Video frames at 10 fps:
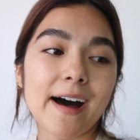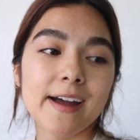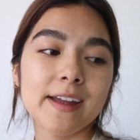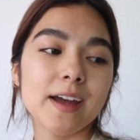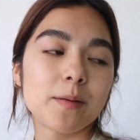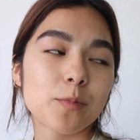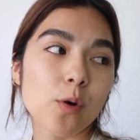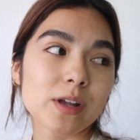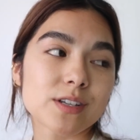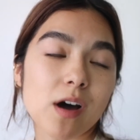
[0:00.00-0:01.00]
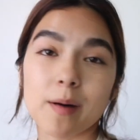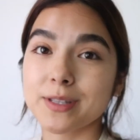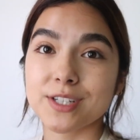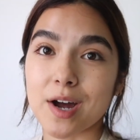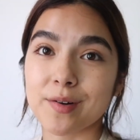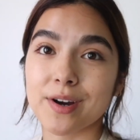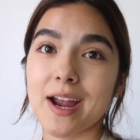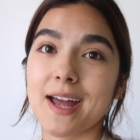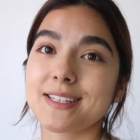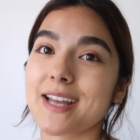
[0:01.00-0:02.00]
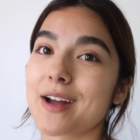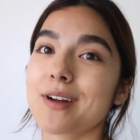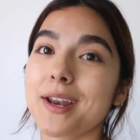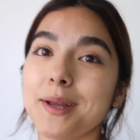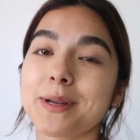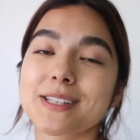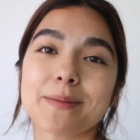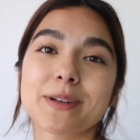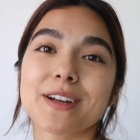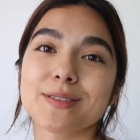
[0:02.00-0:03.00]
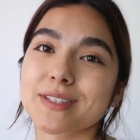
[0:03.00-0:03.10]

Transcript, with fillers: I am going to hop in the shower and get ready because I'm going to go